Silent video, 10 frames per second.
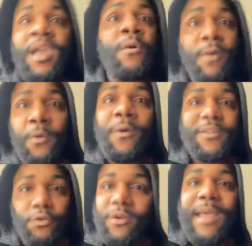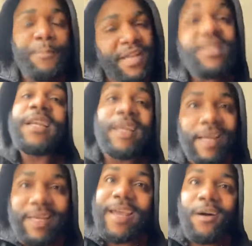And we went through that bitch and
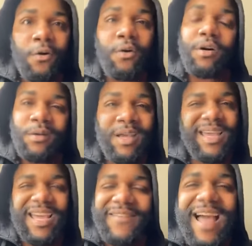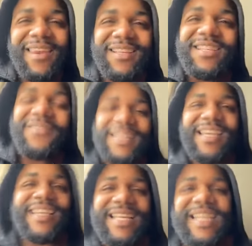lit that whole up. Have y'all niggas ever
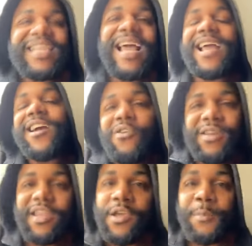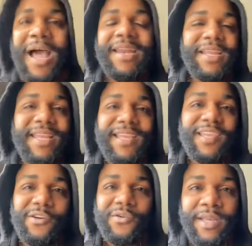did that? That's how it go, nigga. Your partner get
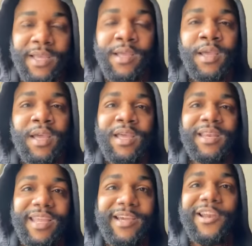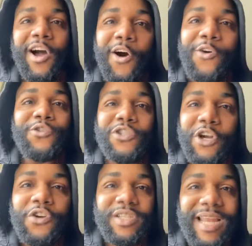killed, nigga. Nigga, the whole
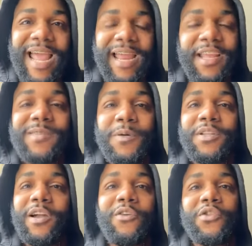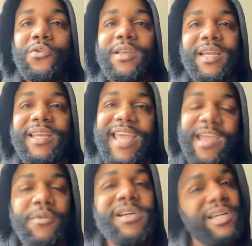church line, nigga, supposed to go through a nigga
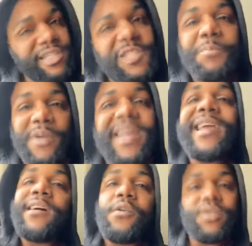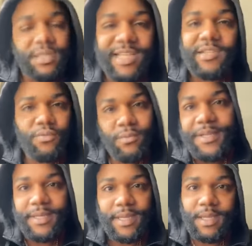neighborhood and spray that hoe. Cause that's what
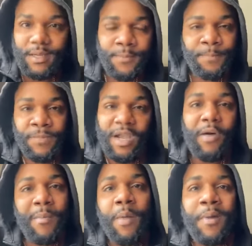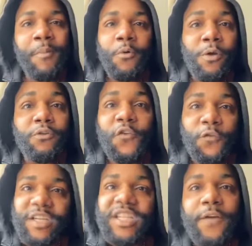we did. On my mama, we was
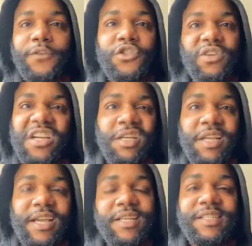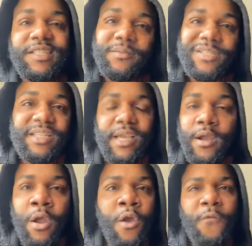fresh off a drill, nigga, at the
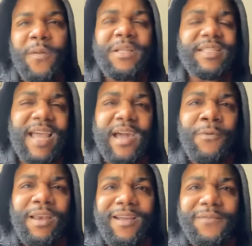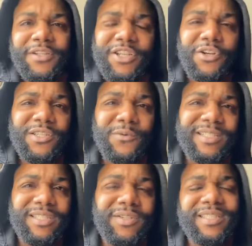cemetery. From the time we left the church and
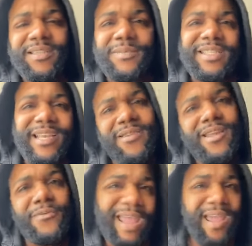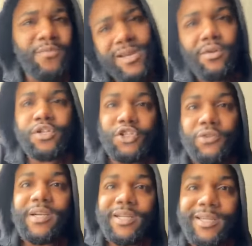went to a cemetery, nigga, we had went on a
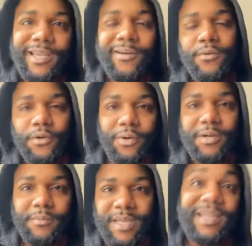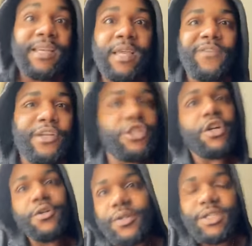drill, nigga, on crib, nigga, leaving the
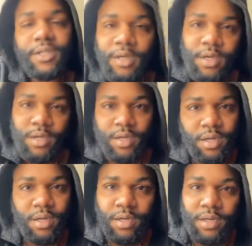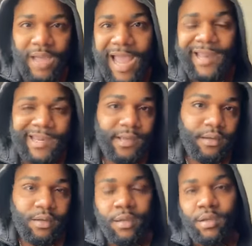church. Nah,
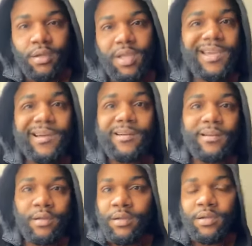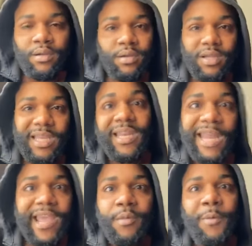nigga. Yeah. In the
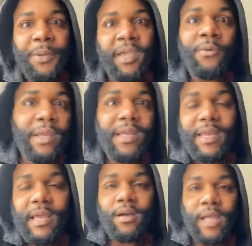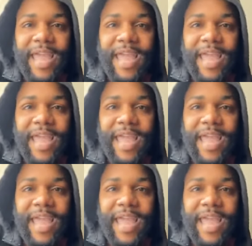name of Pee Wee, nigga.